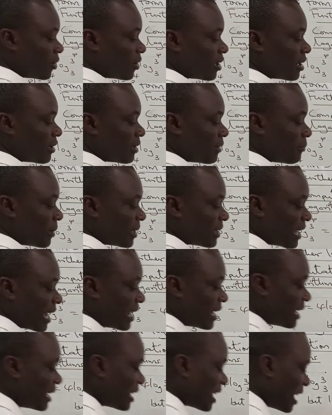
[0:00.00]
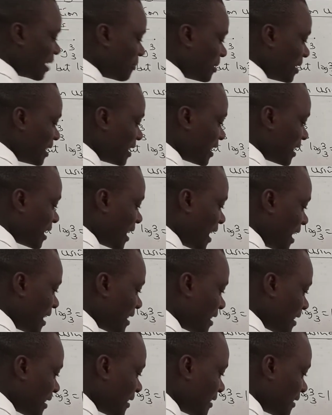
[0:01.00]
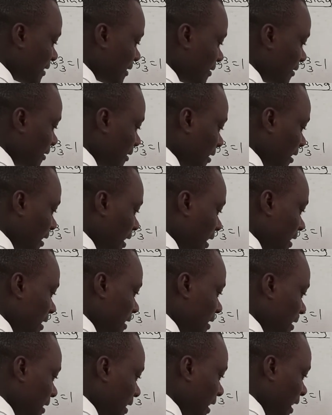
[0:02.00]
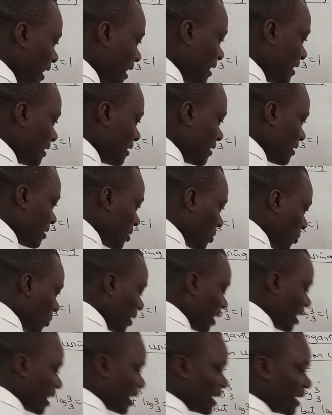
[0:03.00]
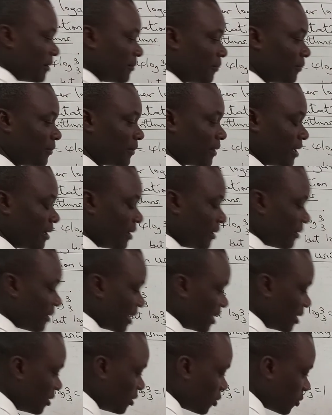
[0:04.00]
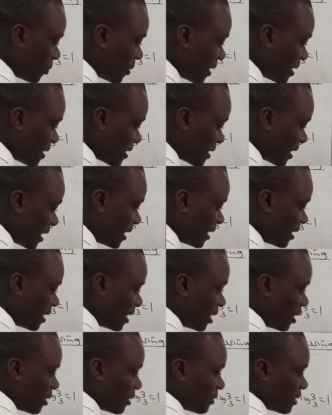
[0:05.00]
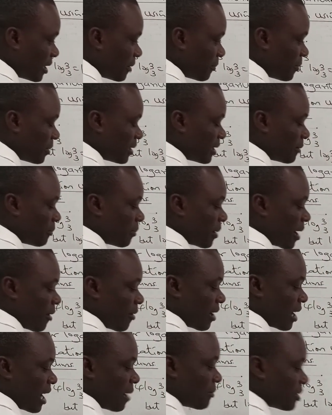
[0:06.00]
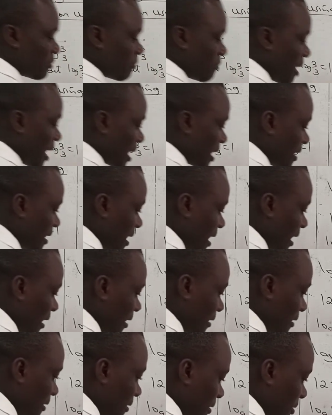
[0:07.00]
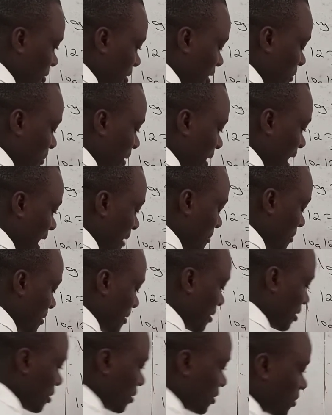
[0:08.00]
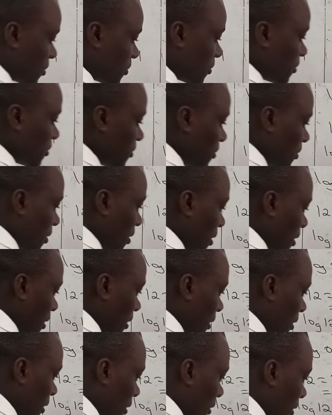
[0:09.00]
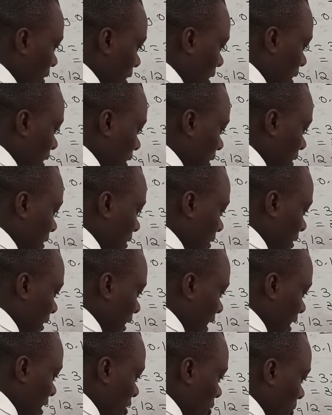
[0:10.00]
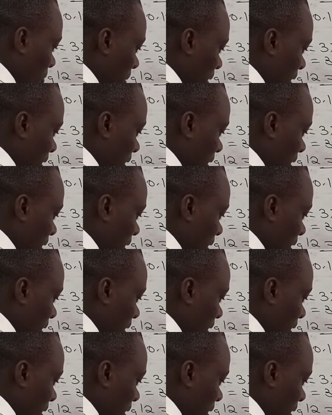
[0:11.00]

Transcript: 100 can be written as 10 squared, then into base 10. The power comes back here, so it becomes 2 log 10 into